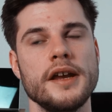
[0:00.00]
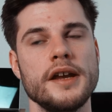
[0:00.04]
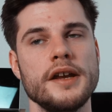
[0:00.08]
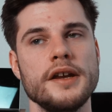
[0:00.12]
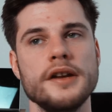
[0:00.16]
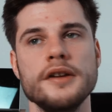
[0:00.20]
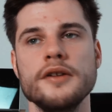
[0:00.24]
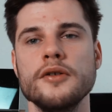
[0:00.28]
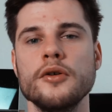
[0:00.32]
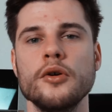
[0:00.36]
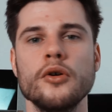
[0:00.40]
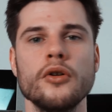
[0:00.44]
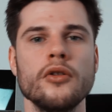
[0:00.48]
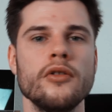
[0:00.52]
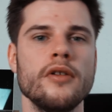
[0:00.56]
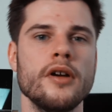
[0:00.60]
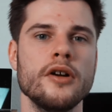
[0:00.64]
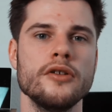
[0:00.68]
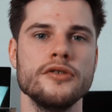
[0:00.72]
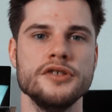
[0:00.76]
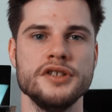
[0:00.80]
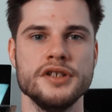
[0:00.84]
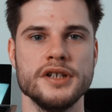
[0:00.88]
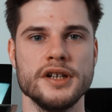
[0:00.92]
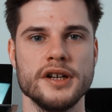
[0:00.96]
in all
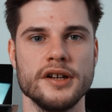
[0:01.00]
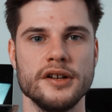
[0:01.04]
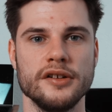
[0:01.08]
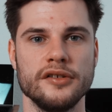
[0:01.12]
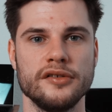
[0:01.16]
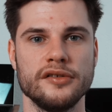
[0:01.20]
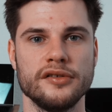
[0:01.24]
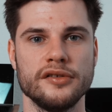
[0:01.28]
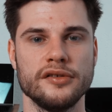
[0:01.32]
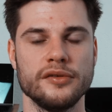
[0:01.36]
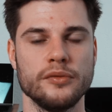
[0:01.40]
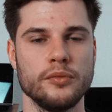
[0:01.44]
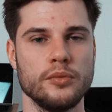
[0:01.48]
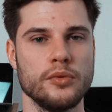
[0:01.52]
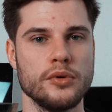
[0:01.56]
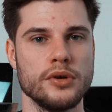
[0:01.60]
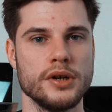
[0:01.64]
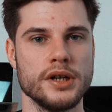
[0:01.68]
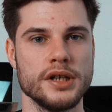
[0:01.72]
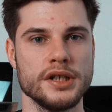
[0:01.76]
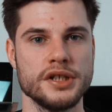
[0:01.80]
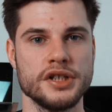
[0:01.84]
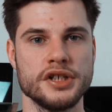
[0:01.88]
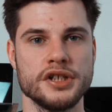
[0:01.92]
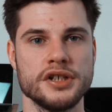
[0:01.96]
those years
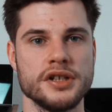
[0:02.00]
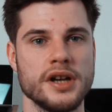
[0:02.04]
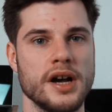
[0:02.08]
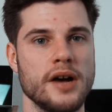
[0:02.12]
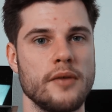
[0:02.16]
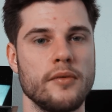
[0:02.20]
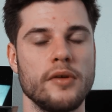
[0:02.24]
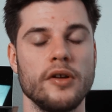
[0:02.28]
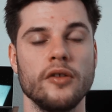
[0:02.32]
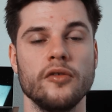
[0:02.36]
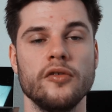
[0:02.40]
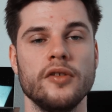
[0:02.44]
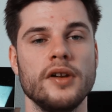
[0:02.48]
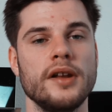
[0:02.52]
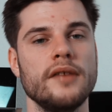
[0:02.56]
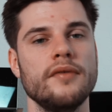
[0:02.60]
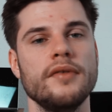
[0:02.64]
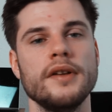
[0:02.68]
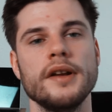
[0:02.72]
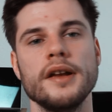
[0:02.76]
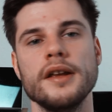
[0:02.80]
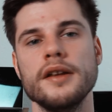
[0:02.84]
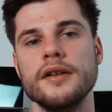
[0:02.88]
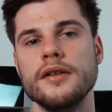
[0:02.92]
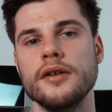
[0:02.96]
which I was
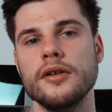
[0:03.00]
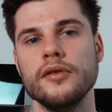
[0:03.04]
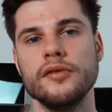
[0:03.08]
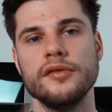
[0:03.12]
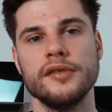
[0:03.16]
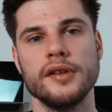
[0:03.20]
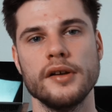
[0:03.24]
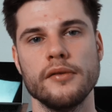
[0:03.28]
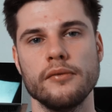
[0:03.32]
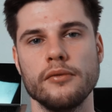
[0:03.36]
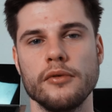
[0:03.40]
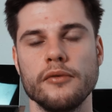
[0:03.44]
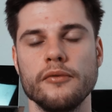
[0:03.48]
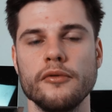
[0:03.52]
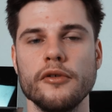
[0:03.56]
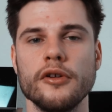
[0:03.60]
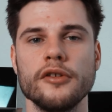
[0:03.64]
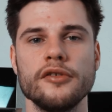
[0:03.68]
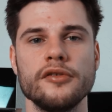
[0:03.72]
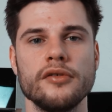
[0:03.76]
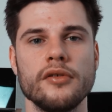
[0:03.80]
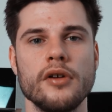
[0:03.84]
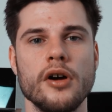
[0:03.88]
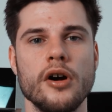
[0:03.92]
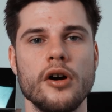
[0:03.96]
living in those several
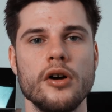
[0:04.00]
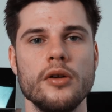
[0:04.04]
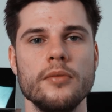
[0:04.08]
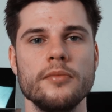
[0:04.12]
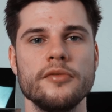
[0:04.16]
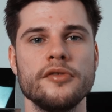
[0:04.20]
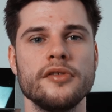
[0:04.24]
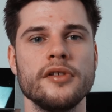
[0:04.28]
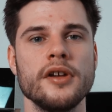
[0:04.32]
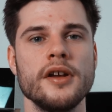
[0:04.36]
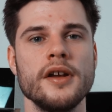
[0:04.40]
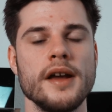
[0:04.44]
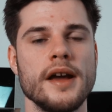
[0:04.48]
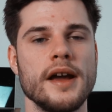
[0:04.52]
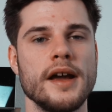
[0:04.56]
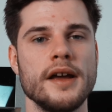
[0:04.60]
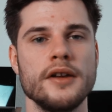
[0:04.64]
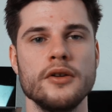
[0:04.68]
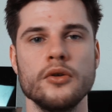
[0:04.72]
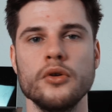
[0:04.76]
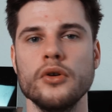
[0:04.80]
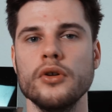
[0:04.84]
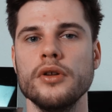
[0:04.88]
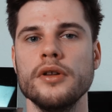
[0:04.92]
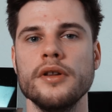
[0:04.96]
foster homes
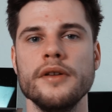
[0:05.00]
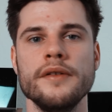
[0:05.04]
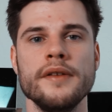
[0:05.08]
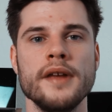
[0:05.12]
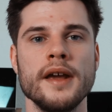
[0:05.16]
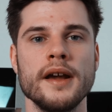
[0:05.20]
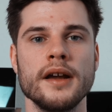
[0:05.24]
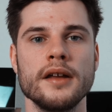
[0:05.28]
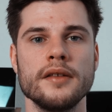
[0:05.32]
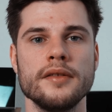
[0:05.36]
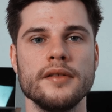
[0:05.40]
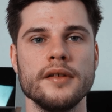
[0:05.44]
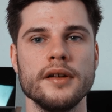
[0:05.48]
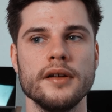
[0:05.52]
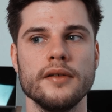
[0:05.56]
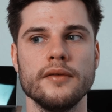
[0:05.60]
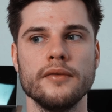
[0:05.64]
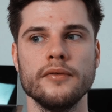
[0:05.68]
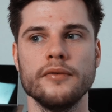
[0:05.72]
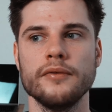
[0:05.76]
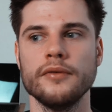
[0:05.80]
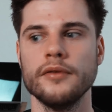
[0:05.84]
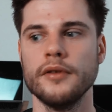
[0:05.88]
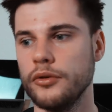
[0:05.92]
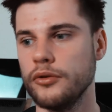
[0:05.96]
and all the negative
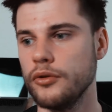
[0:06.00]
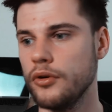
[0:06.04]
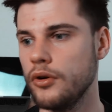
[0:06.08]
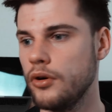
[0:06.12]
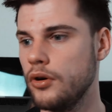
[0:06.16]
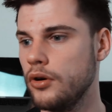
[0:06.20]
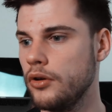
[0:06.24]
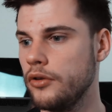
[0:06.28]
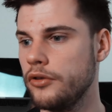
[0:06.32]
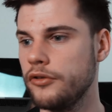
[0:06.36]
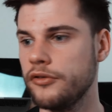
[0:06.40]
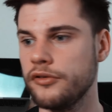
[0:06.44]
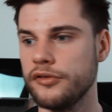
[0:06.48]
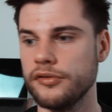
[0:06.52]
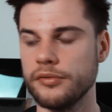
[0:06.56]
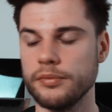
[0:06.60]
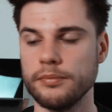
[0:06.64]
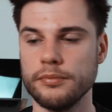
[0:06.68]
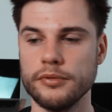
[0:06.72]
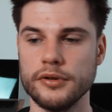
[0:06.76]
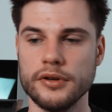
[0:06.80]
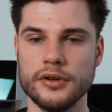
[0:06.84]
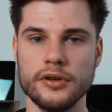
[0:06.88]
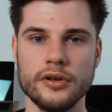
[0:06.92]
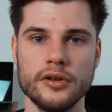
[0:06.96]
thoughts
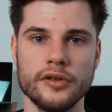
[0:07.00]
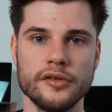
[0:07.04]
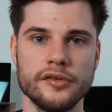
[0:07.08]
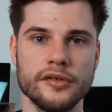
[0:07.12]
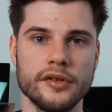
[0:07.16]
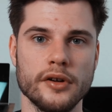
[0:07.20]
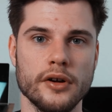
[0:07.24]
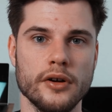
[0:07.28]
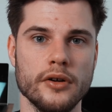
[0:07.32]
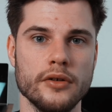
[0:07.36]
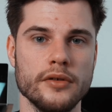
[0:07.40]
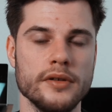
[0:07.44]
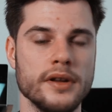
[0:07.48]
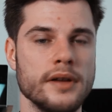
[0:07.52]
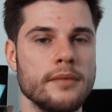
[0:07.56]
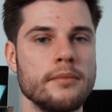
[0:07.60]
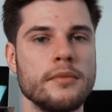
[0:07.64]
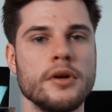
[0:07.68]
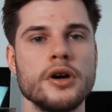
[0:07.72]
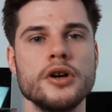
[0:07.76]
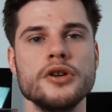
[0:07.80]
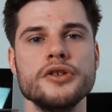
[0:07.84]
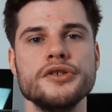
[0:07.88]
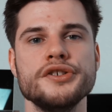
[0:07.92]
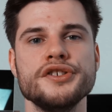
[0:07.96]
but also the
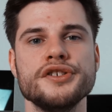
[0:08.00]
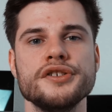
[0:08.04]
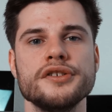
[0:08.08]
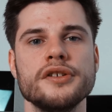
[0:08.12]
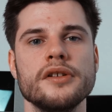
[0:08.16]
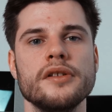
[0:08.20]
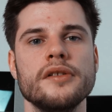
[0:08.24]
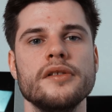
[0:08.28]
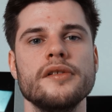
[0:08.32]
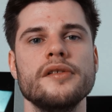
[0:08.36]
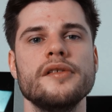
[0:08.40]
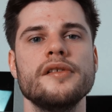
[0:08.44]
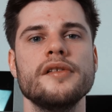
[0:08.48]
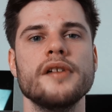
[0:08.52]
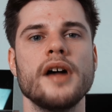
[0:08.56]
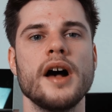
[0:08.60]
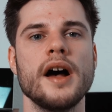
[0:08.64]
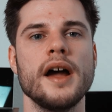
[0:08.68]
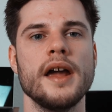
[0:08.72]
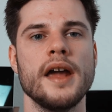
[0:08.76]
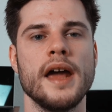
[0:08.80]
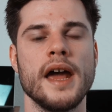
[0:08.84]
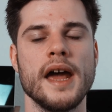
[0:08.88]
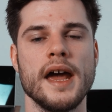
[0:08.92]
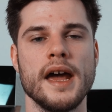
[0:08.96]
emotions
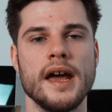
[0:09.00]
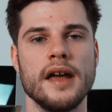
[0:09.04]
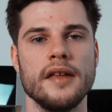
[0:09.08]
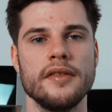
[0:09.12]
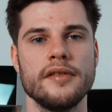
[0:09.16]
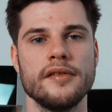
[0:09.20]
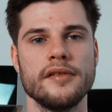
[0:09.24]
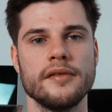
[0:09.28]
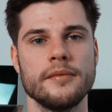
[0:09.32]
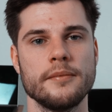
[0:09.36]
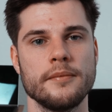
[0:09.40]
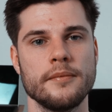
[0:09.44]
I had.